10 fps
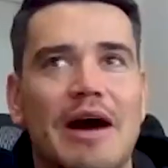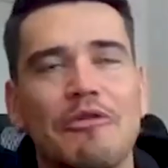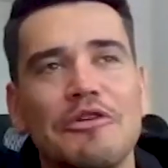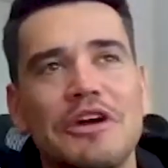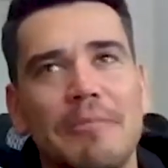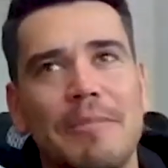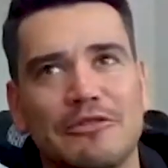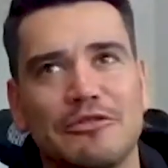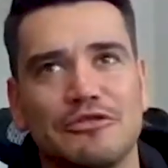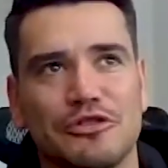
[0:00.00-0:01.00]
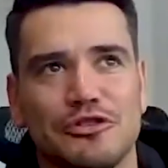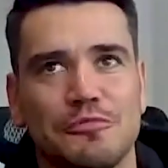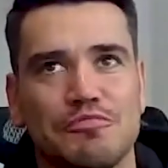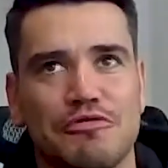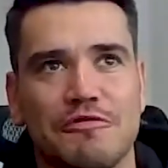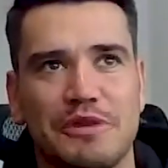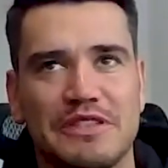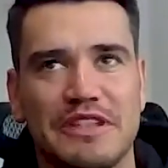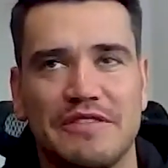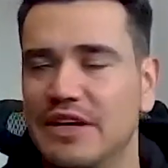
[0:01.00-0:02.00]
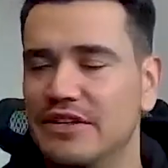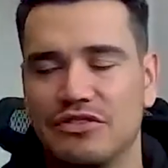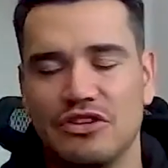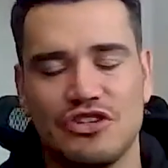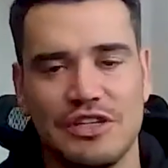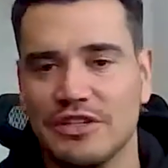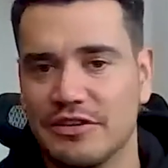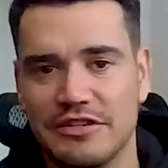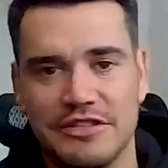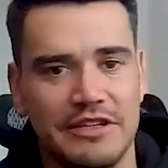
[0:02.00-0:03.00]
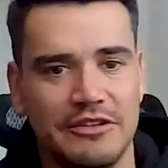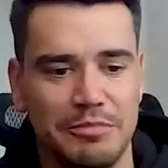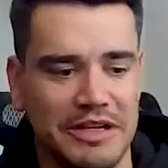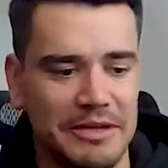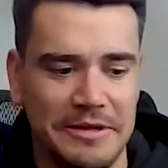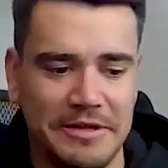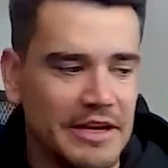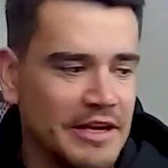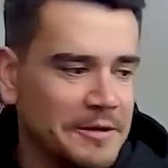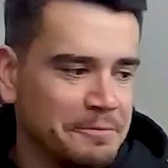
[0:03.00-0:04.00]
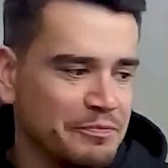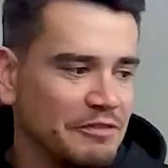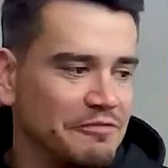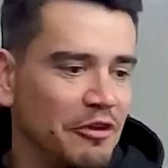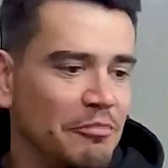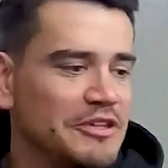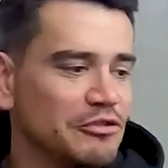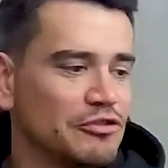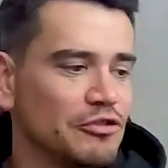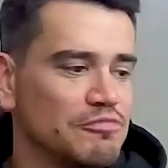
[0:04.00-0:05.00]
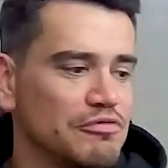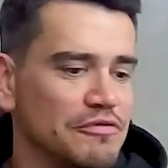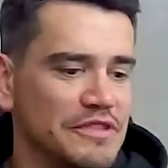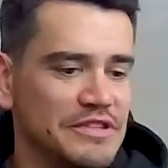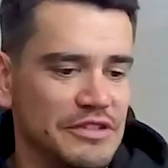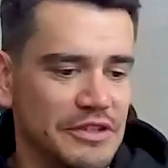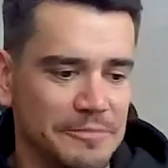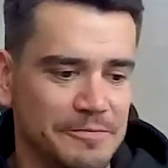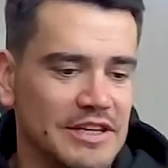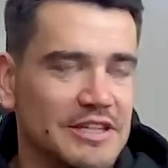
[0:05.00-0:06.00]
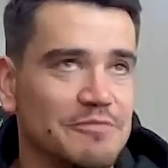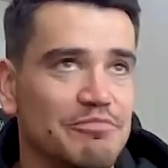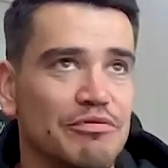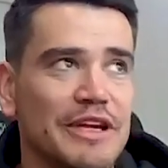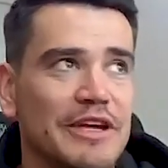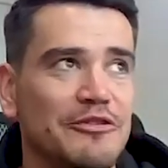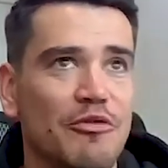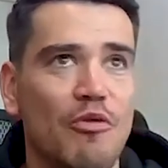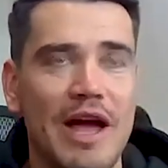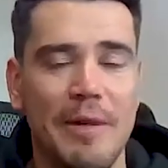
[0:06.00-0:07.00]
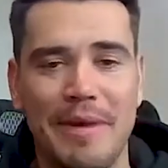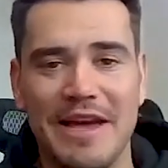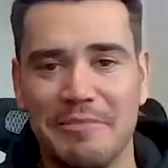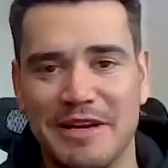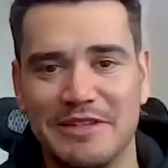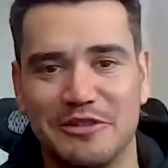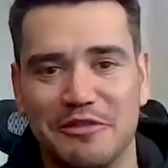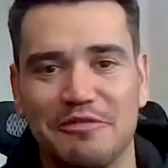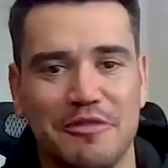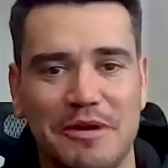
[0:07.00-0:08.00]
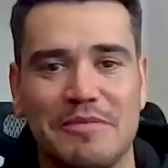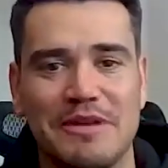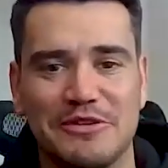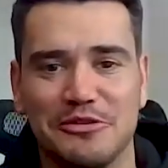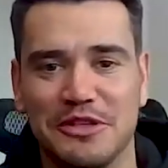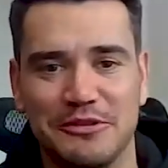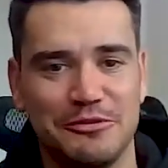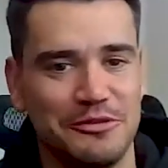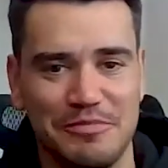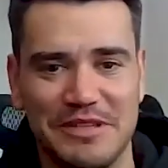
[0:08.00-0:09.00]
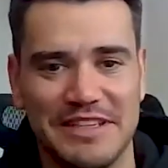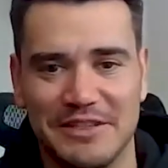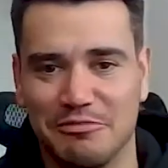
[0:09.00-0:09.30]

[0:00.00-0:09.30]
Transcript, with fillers: want to come back to social proof because i think it's such an interesting topic i mean for me social proof is the is bringing the way i buy my stuff from amazon into the business